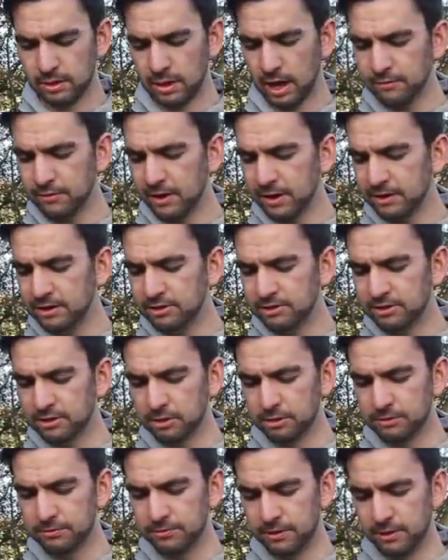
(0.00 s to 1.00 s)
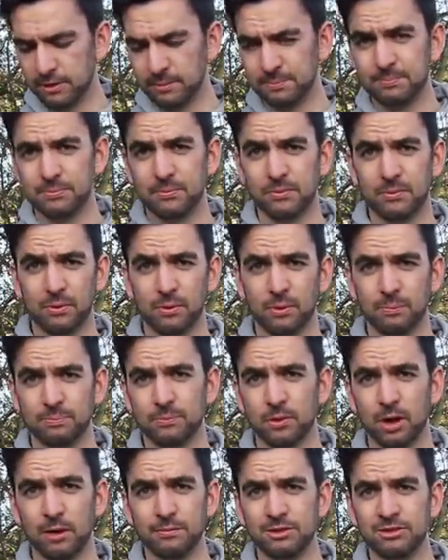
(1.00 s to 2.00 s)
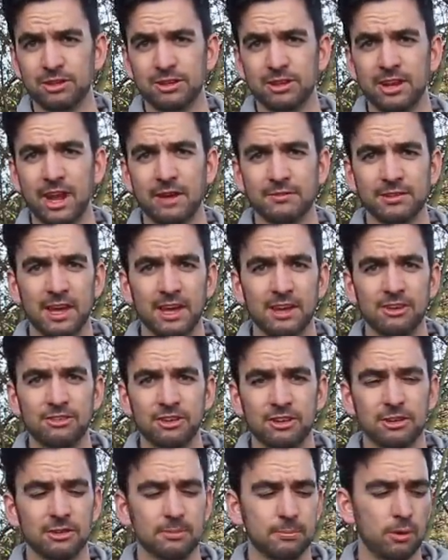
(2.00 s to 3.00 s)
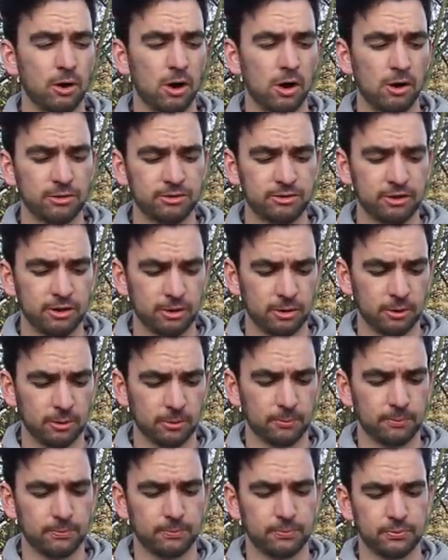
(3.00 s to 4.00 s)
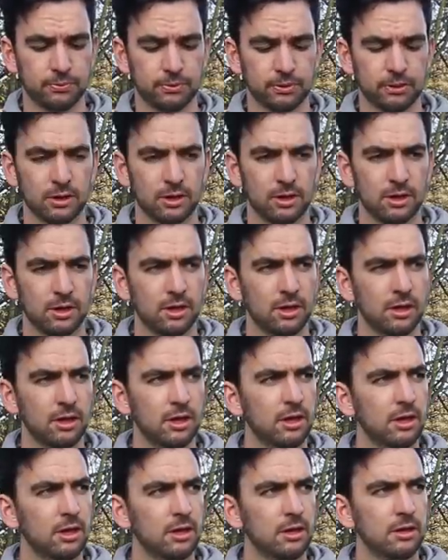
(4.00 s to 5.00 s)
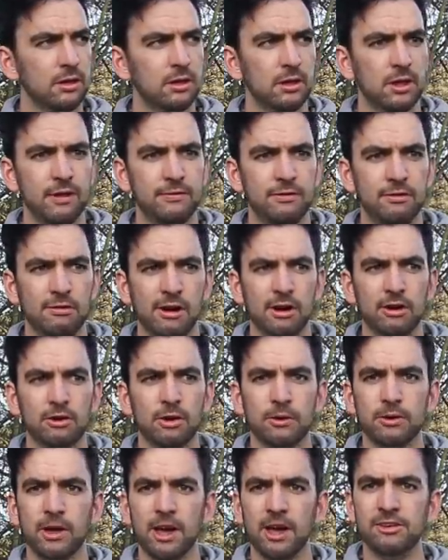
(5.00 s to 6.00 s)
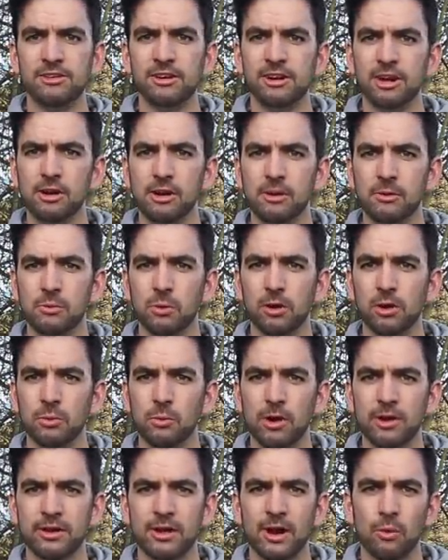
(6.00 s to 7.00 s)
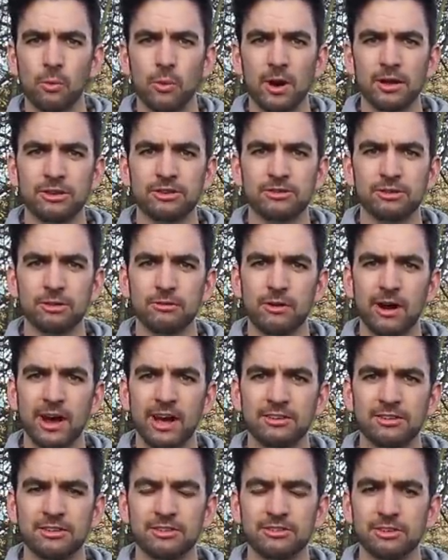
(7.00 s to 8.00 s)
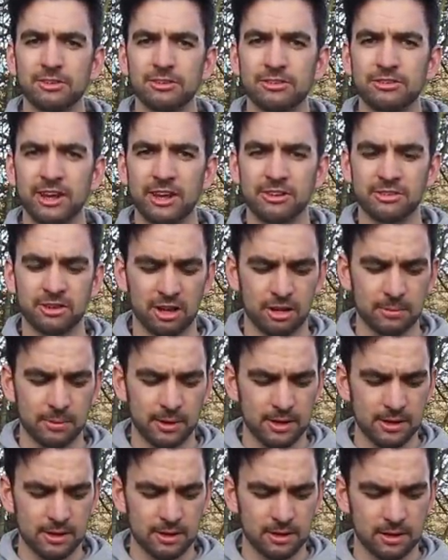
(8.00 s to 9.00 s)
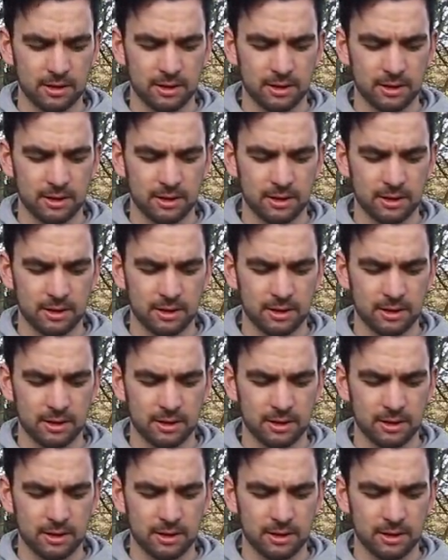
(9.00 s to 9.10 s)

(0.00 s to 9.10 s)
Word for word: I find these are good for obviously the navigation, but also if you're at a location and you want to work out where the sunrise and sunset's going to be.